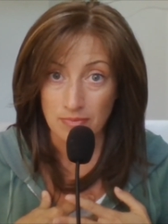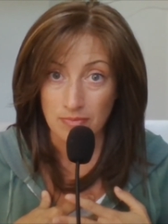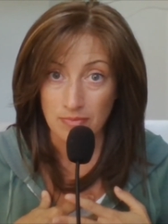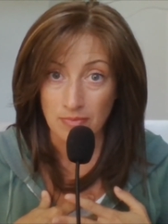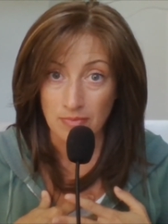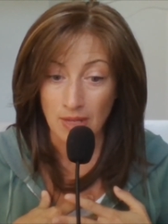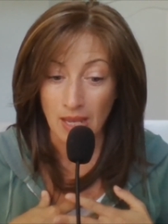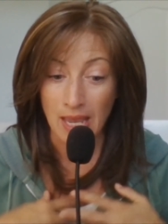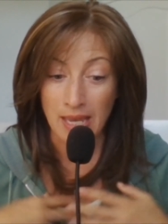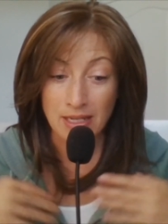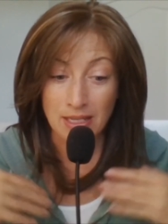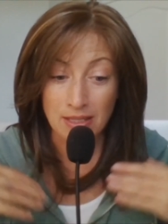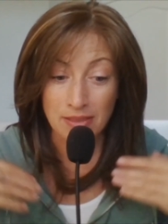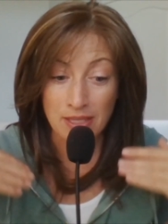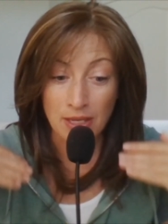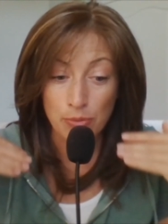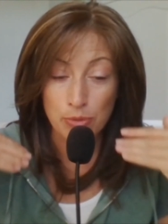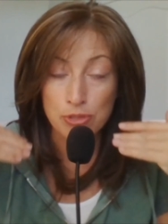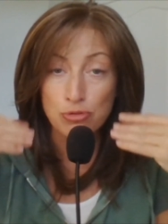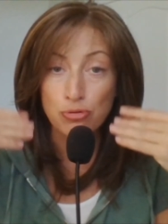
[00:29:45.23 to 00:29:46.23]
And they
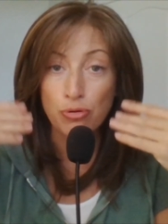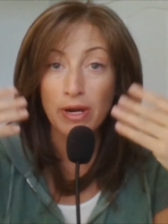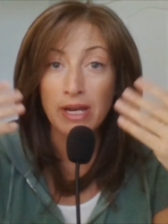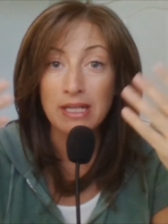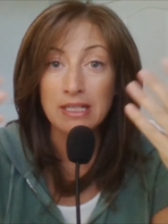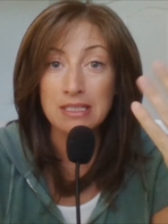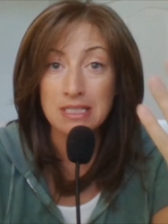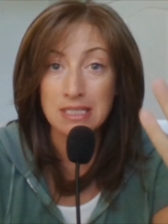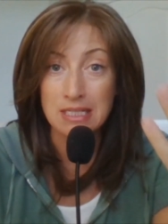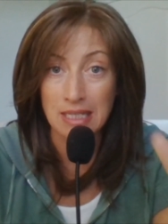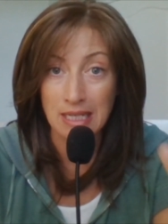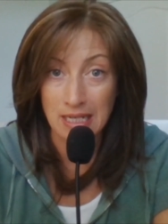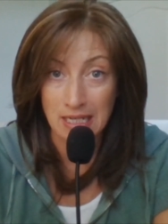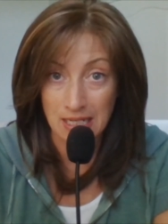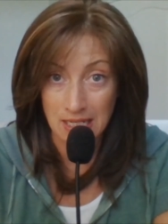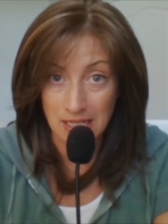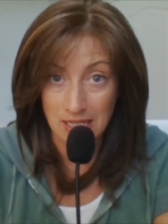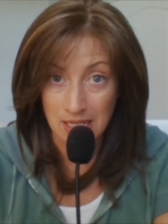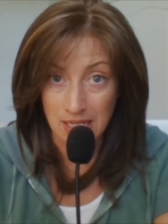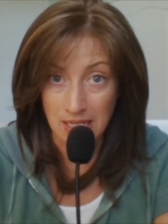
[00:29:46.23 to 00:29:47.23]
were
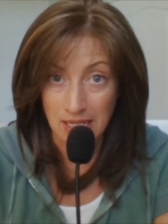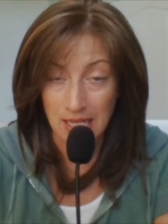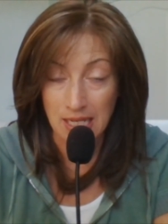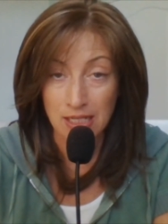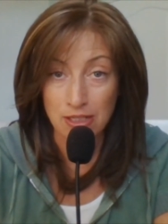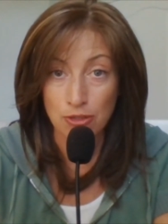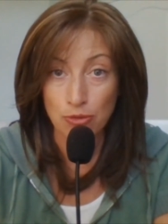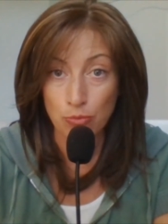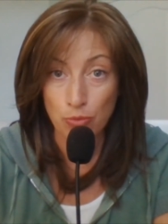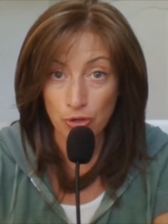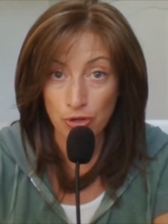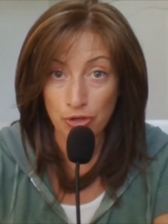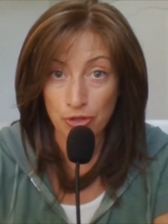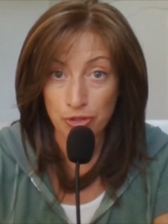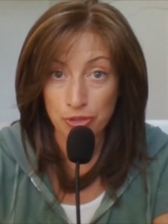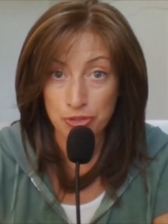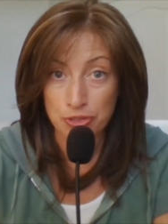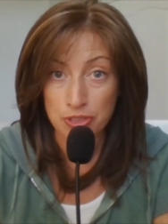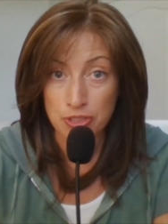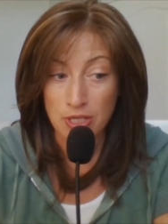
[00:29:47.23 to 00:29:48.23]
translated into
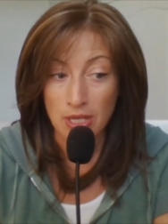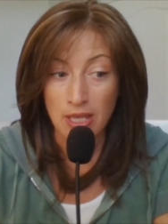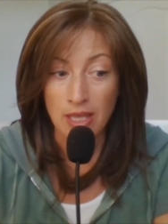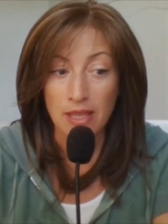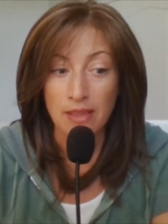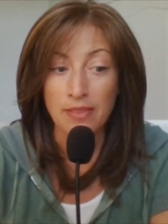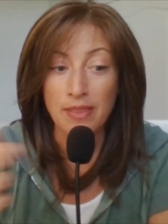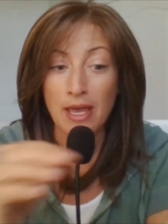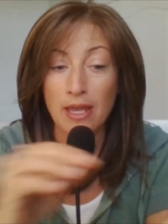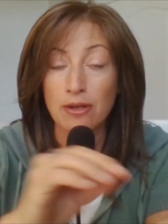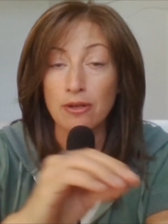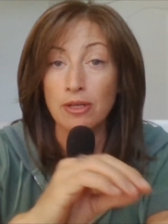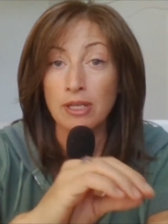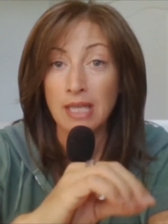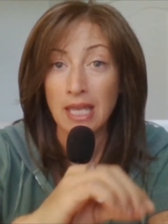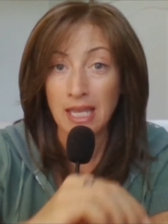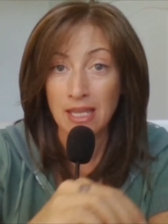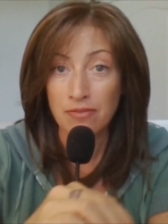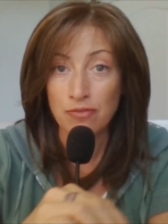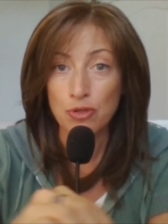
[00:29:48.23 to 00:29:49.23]
words that
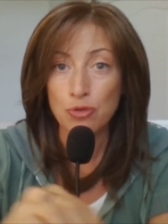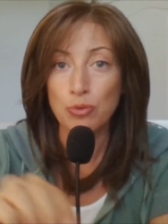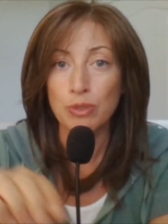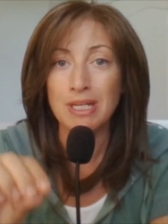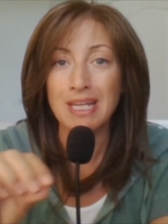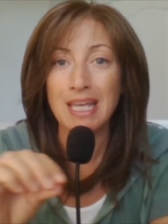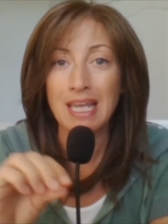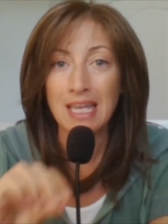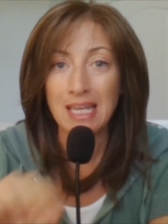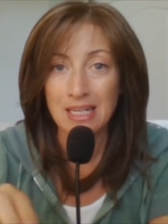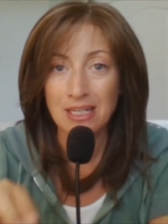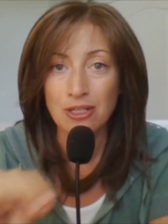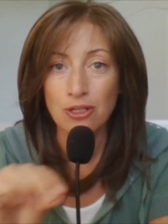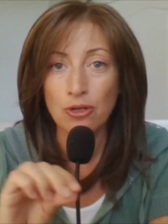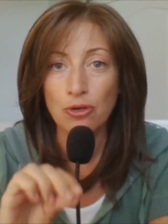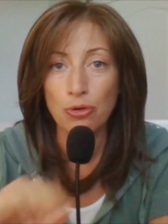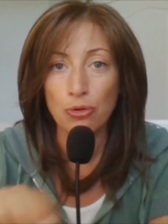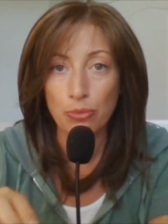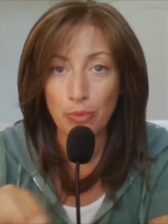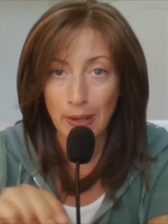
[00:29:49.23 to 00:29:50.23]
gave you an
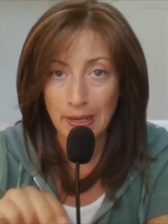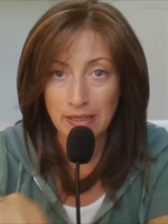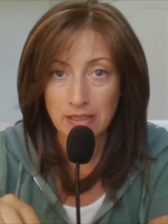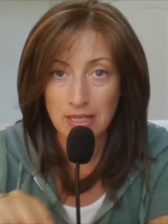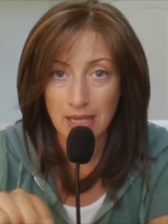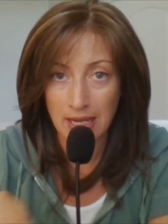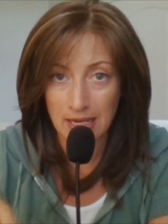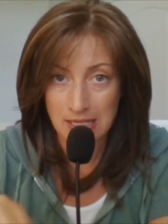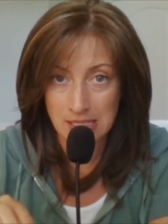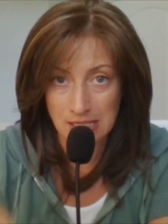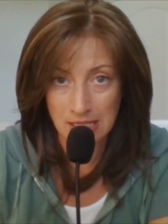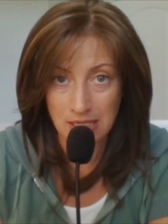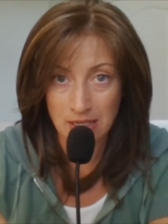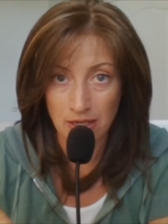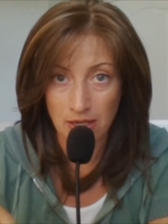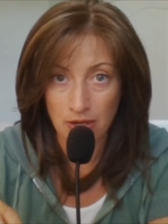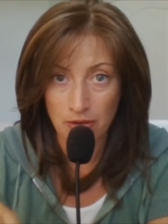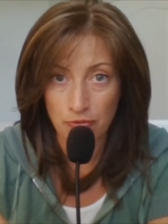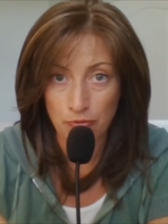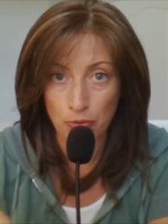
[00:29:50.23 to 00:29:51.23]
incorrect idea
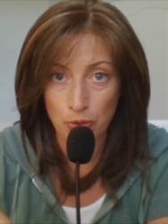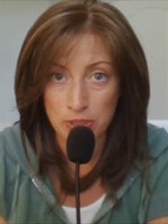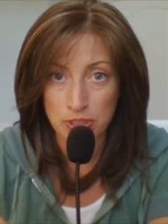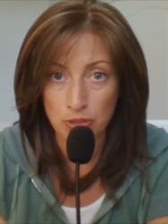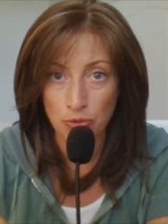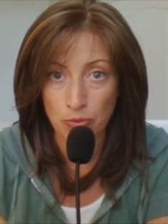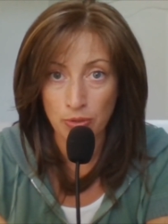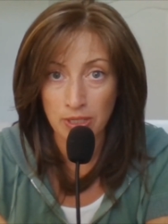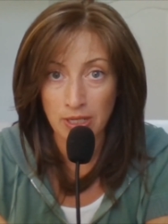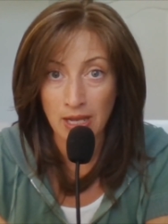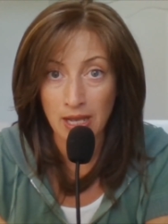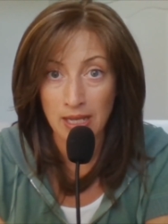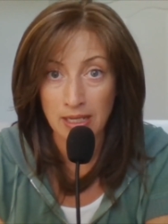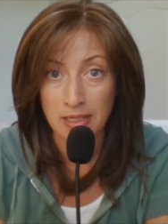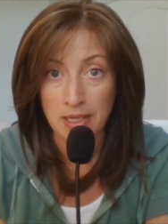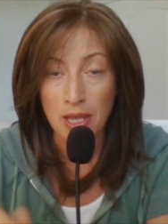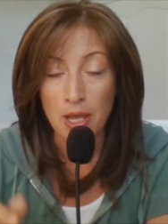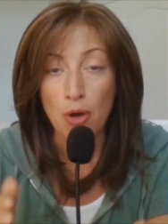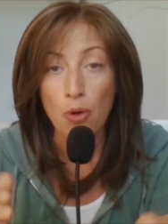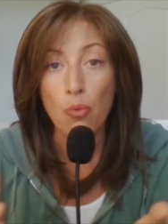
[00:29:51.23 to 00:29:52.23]
of what's going on.
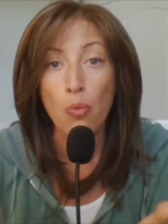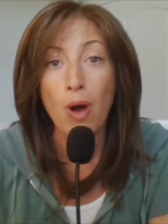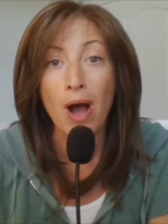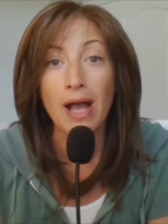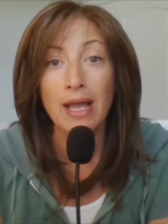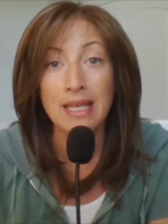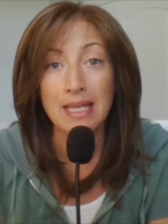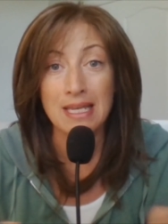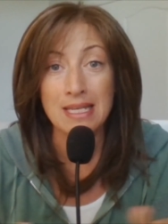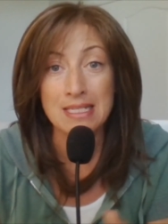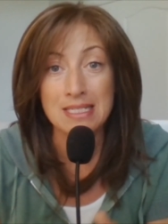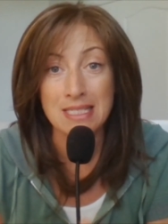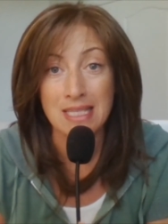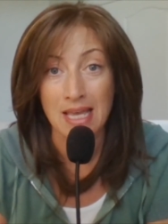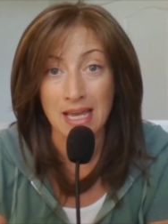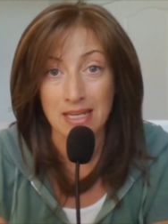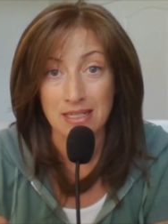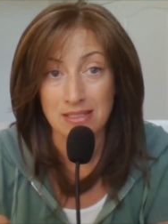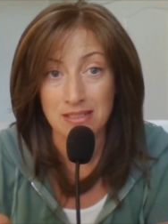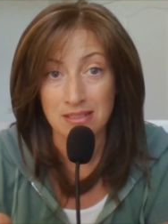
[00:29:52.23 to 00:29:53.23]
Why is
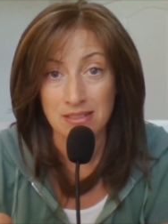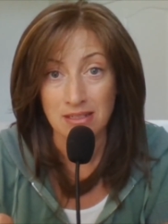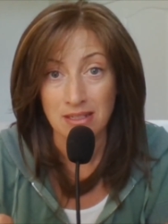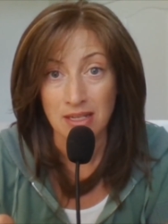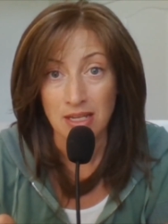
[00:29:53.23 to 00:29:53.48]
that?